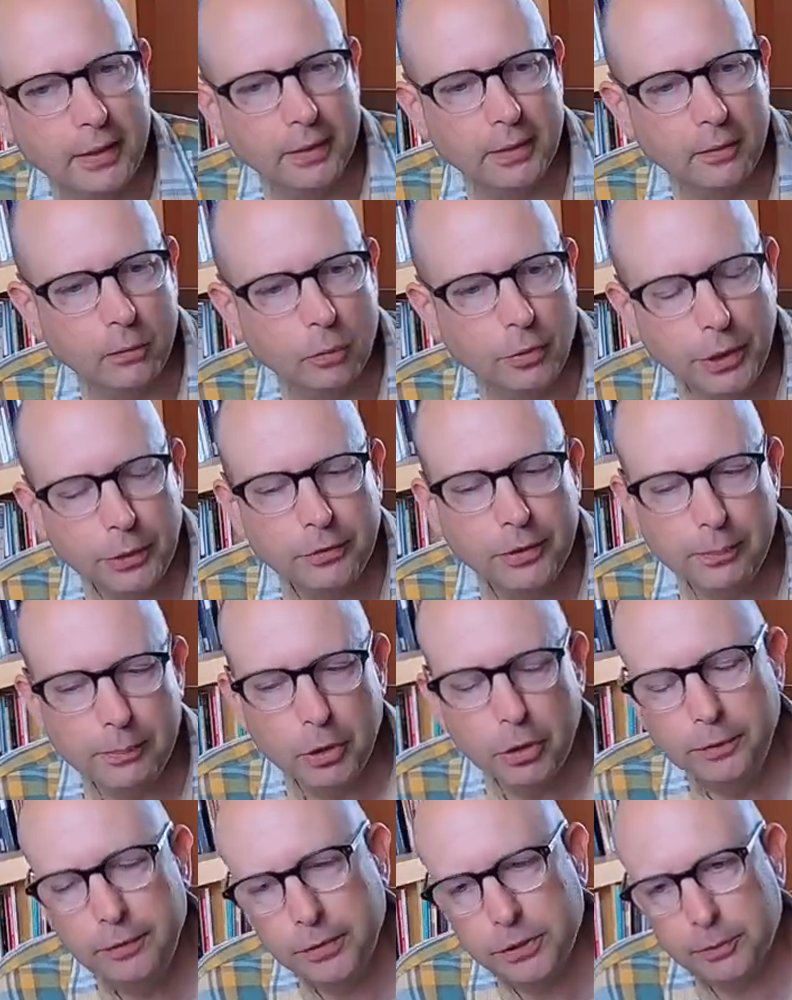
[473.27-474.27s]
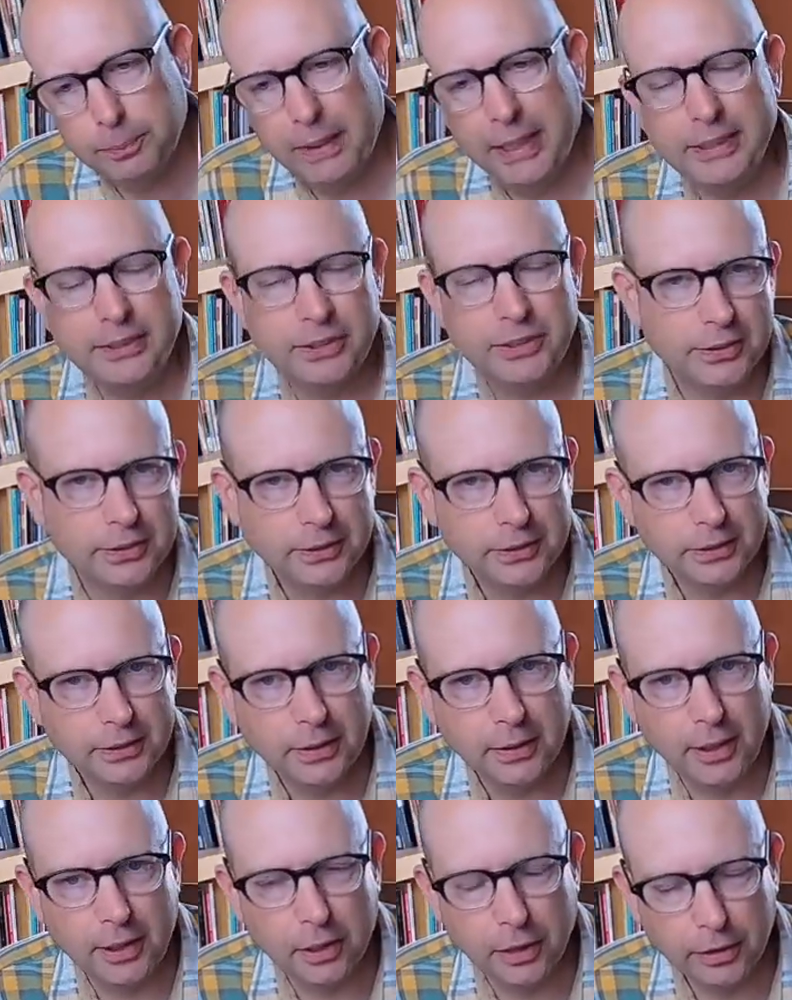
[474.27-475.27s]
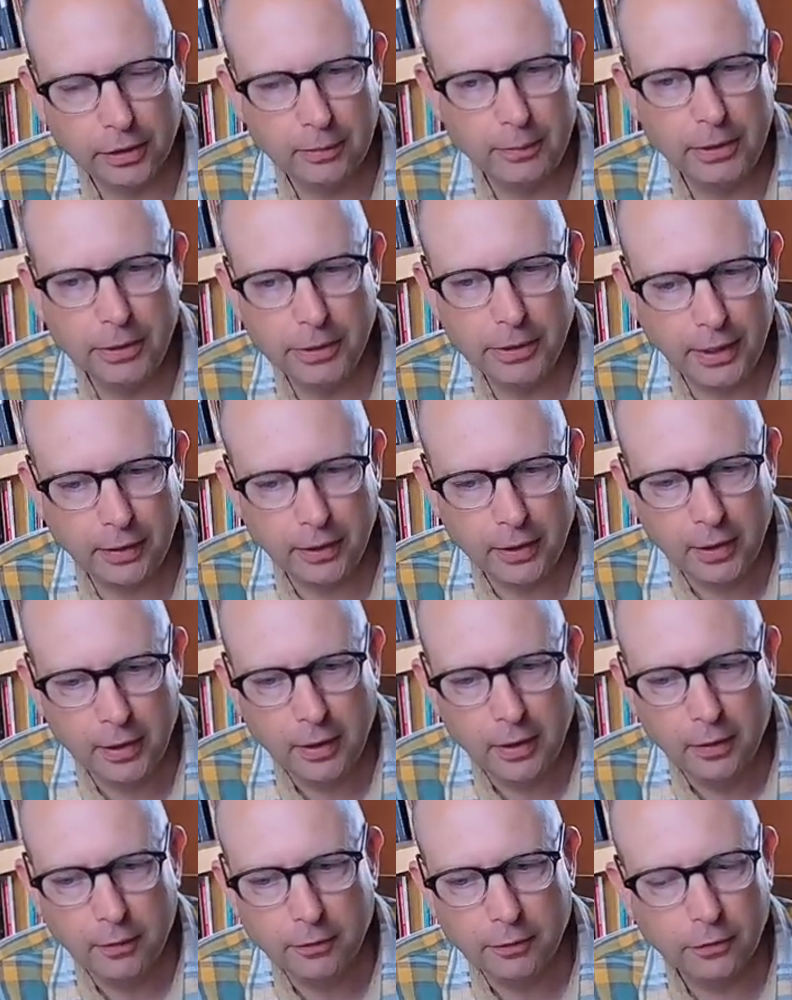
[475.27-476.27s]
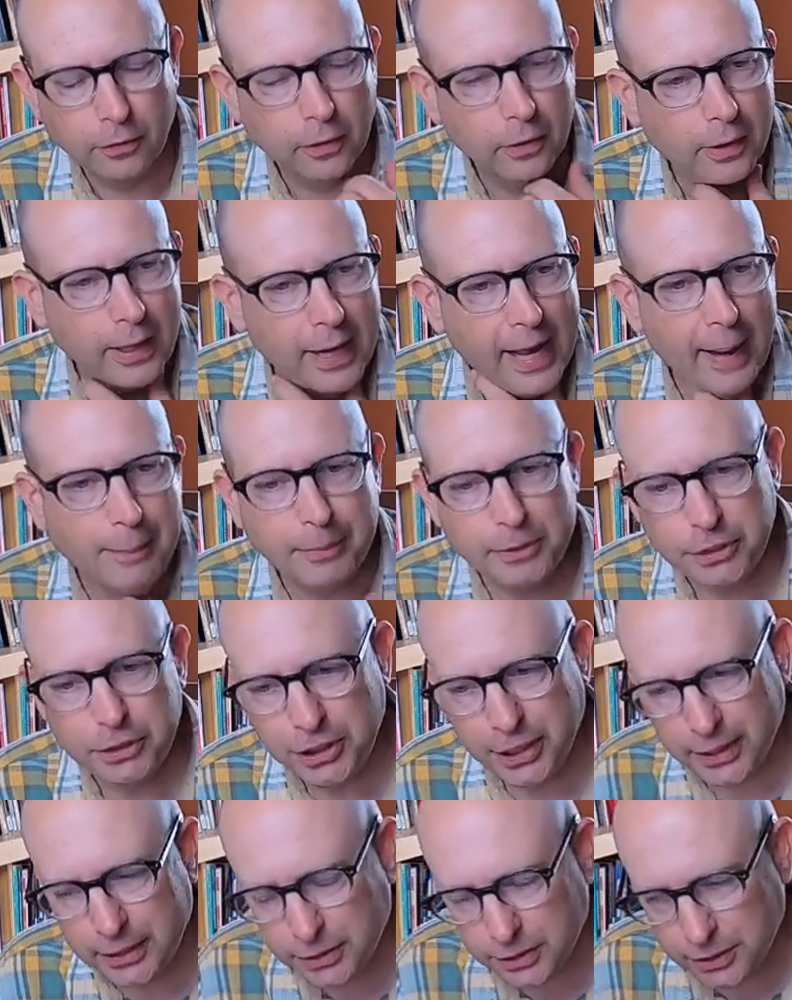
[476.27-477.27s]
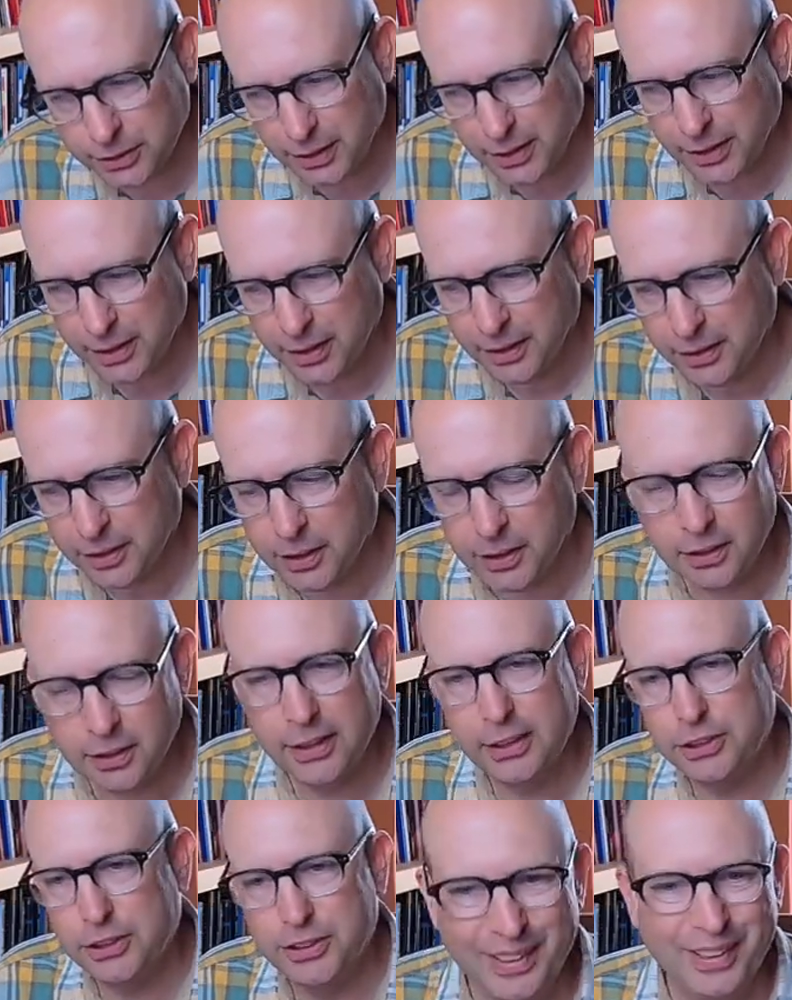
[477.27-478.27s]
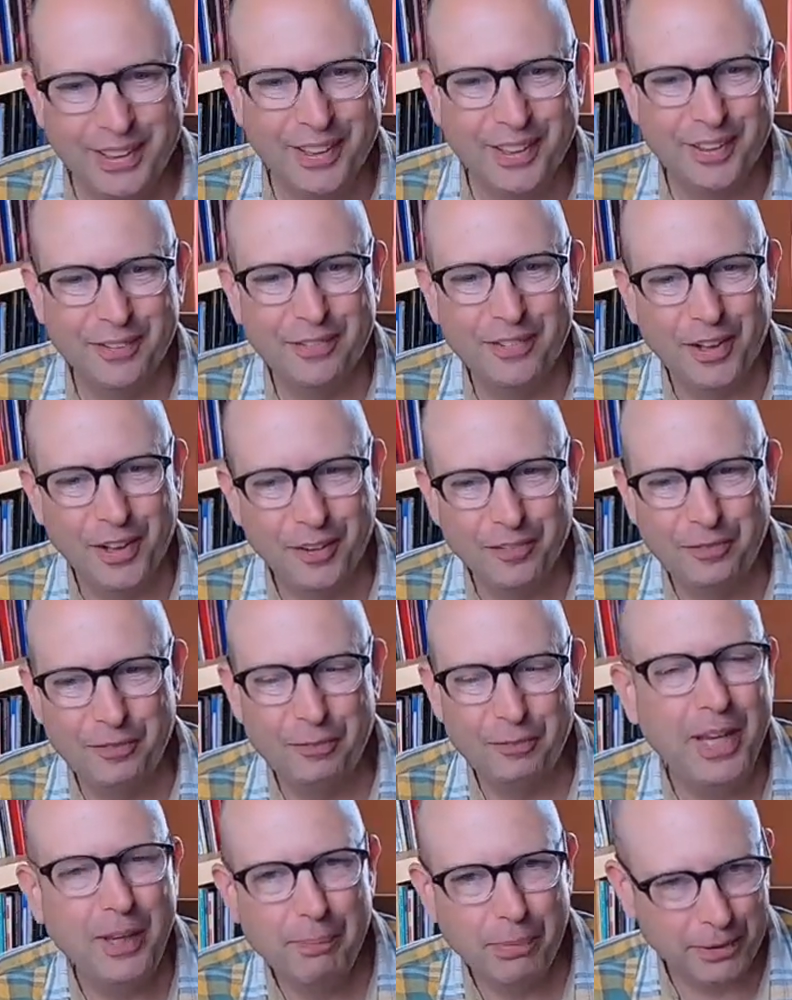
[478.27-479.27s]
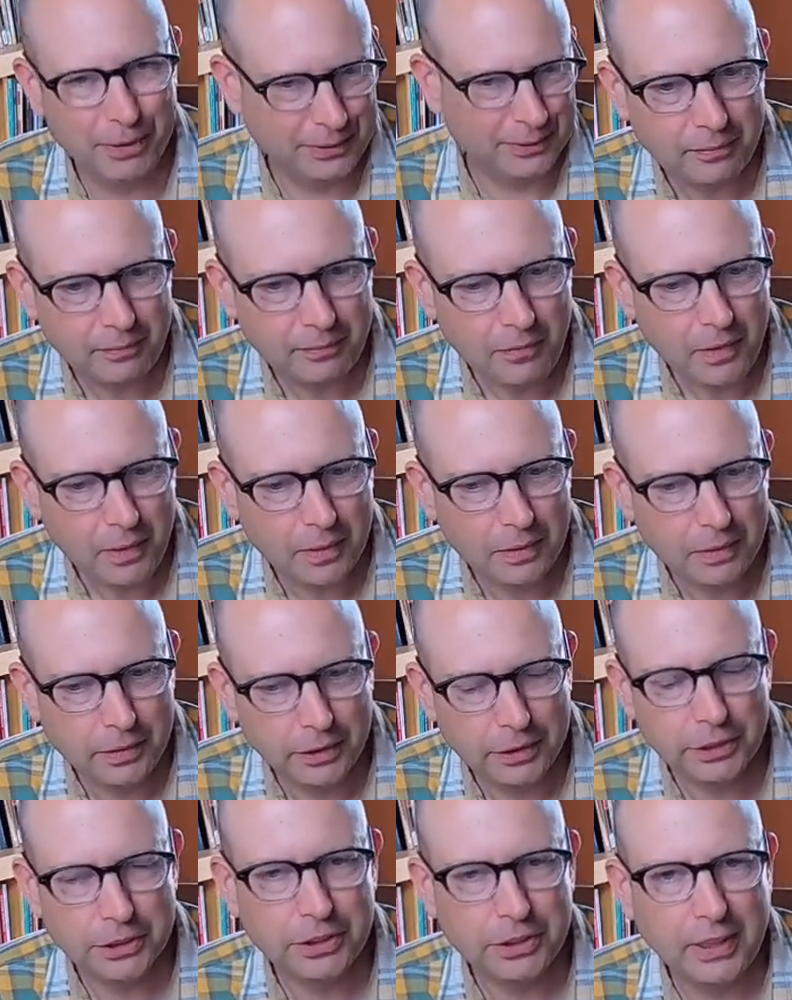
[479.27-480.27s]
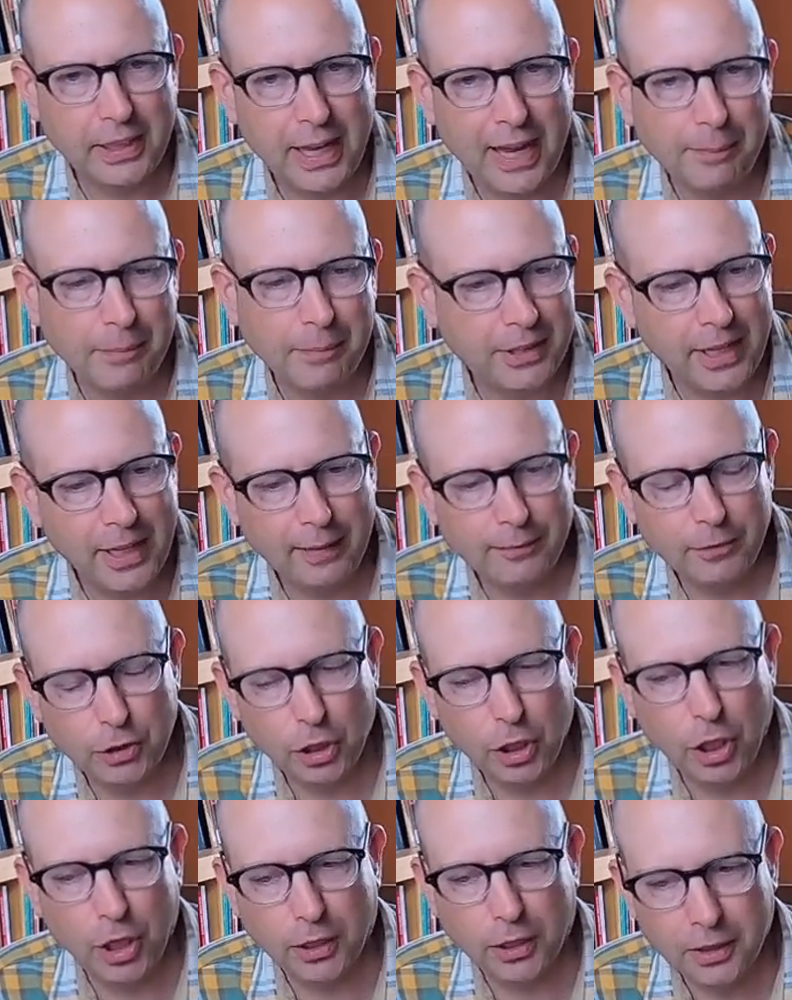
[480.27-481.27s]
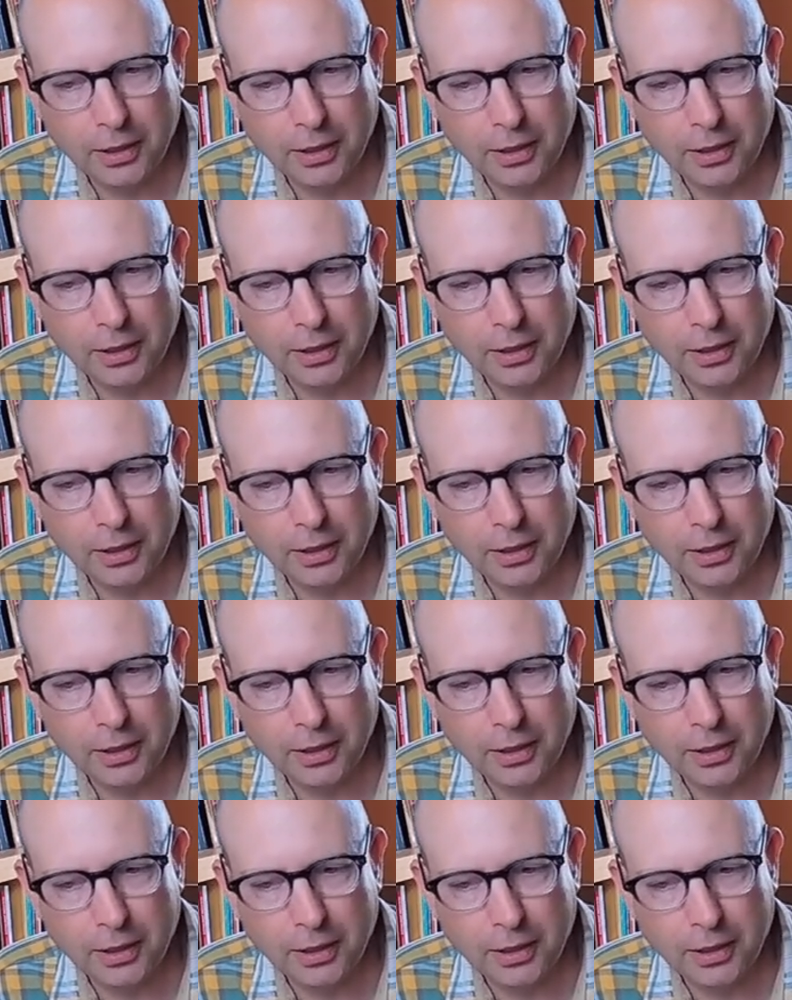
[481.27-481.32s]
When you remove the spaces in our community for happen chance collisions of, of people to just happen to have a talk,